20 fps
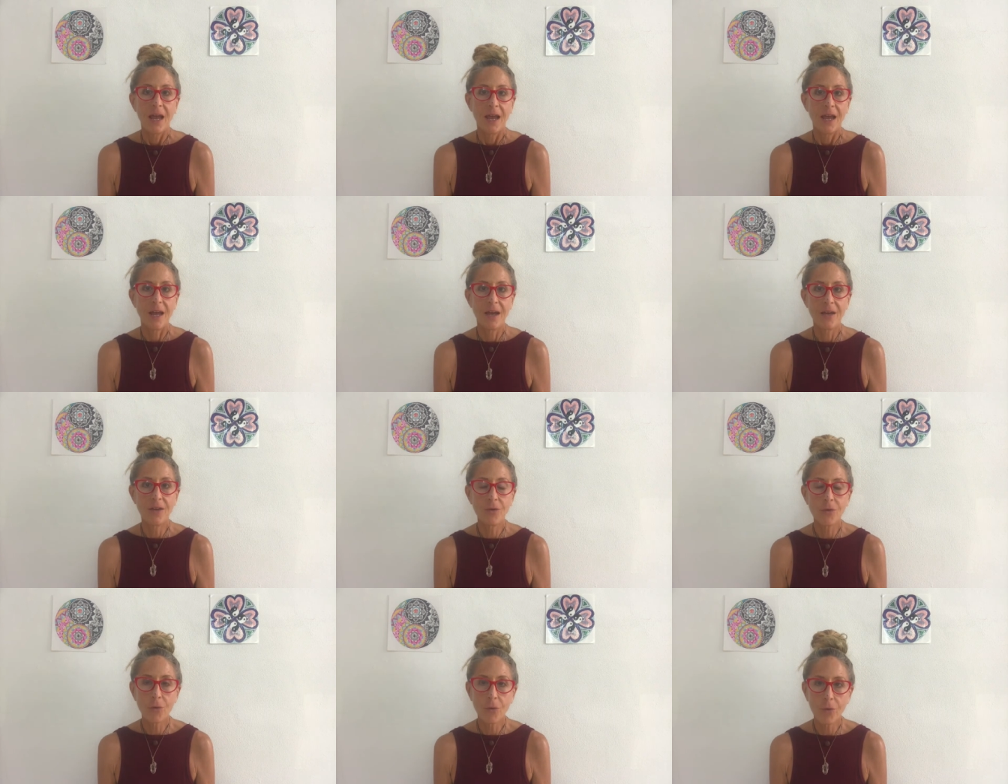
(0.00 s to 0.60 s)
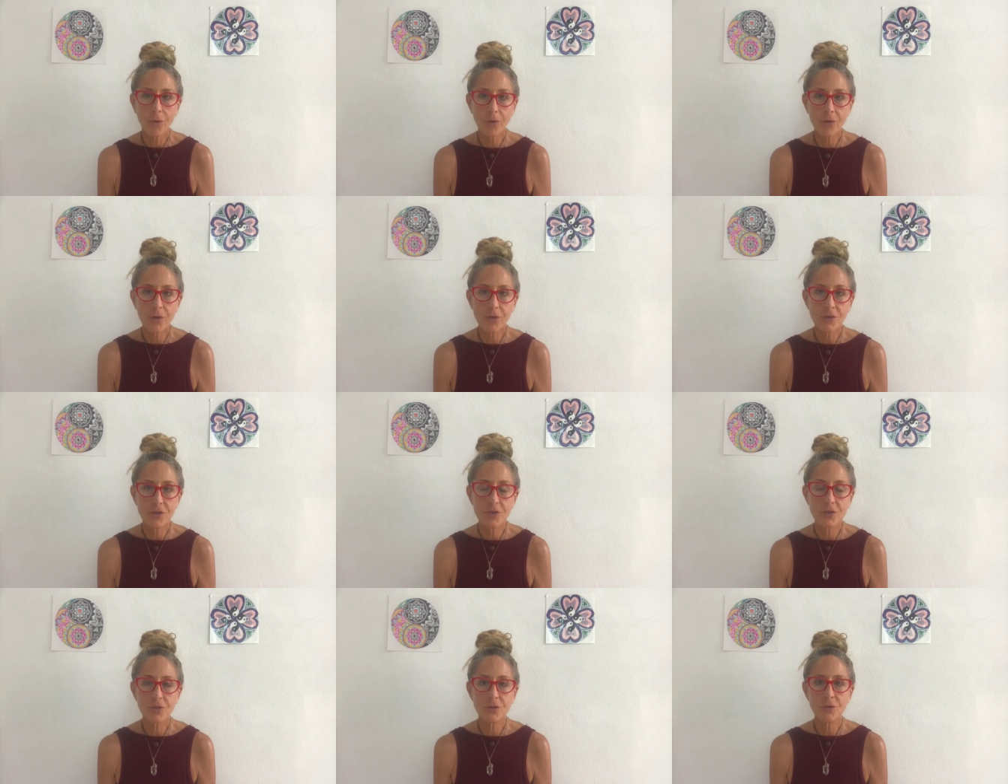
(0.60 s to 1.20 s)
And in order
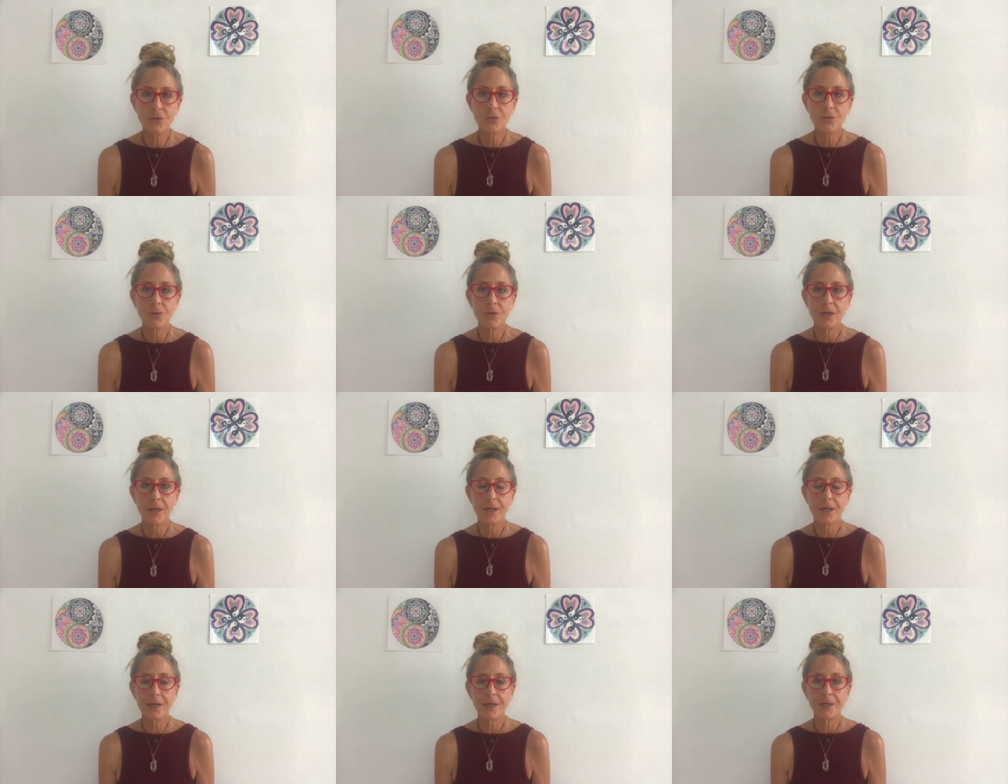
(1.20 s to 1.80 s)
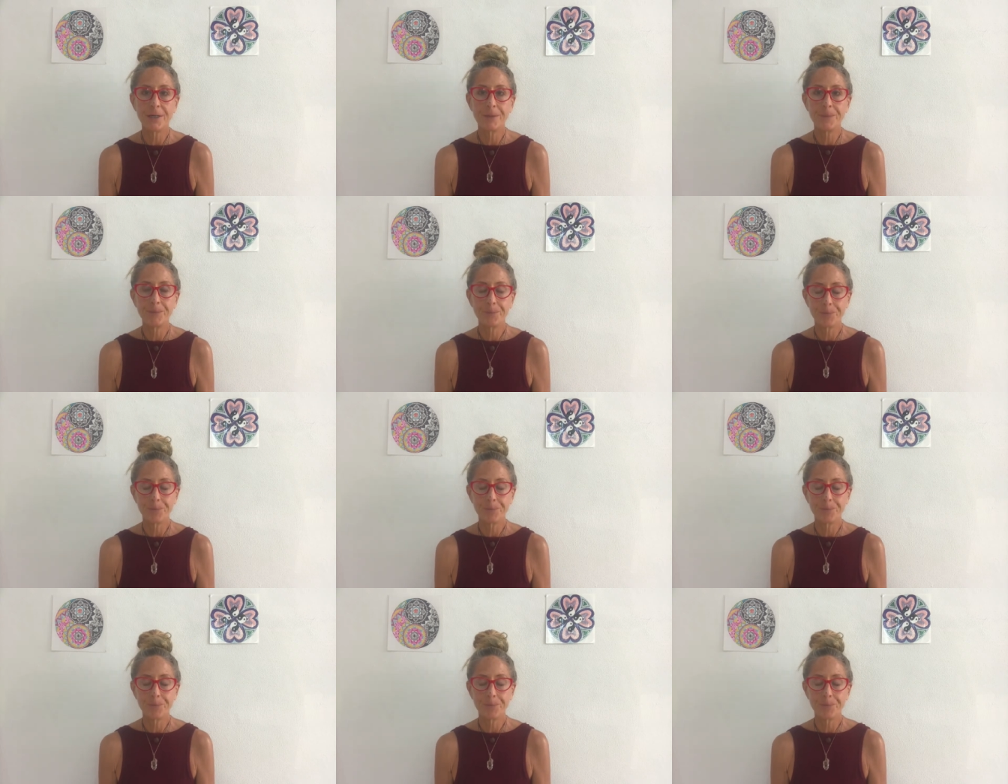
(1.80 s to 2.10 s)
to um,